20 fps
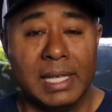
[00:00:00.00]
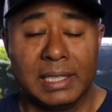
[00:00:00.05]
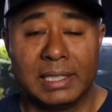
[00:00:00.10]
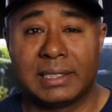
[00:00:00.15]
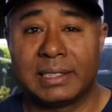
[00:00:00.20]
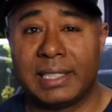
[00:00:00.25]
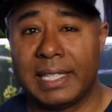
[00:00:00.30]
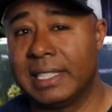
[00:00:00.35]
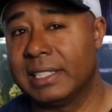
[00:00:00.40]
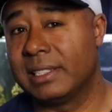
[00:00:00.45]

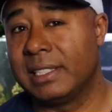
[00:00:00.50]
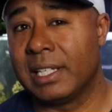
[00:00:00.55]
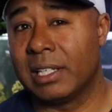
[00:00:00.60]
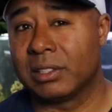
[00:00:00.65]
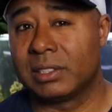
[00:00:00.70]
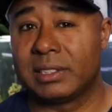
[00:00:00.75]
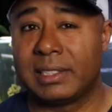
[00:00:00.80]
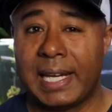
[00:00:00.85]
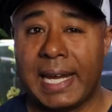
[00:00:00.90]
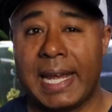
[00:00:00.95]

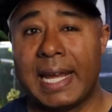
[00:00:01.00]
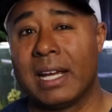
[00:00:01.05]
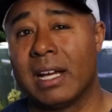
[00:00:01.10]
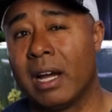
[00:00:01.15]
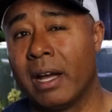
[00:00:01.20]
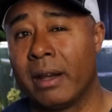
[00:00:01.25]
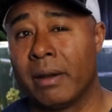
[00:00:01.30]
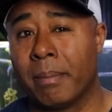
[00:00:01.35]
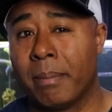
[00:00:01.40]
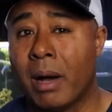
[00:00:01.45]
staying
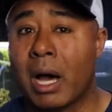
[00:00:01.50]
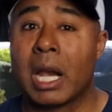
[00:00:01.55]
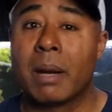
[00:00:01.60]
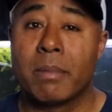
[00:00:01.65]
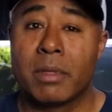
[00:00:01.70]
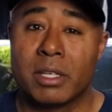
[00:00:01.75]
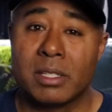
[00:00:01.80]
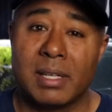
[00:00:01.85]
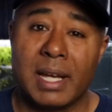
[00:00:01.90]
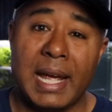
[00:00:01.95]
on the
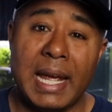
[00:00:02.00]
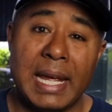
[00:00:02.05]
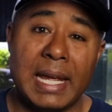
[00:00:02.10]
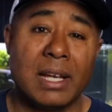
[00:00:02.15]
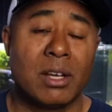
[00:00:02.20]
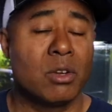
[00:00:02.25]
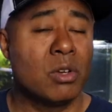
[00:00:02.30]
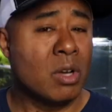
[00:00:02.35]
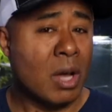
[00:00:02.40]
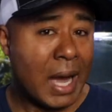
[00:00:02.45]
bottom of the
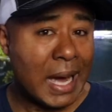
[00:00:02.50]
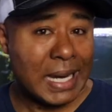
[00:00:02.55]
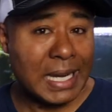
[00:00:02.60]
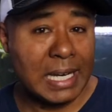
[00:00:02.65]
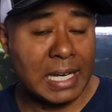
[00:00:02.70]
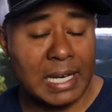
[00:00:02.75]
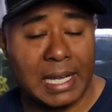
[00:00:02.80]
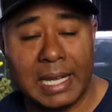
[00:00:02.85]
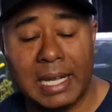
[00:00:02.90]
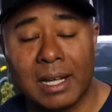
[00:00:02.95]
tank, not
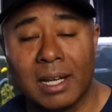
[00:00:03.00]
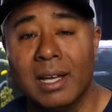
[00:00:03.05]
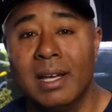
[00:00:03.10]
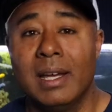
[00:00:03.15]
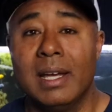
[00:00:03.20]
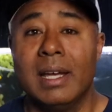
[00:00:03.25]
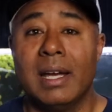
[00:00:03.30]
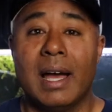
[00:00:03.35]
eating.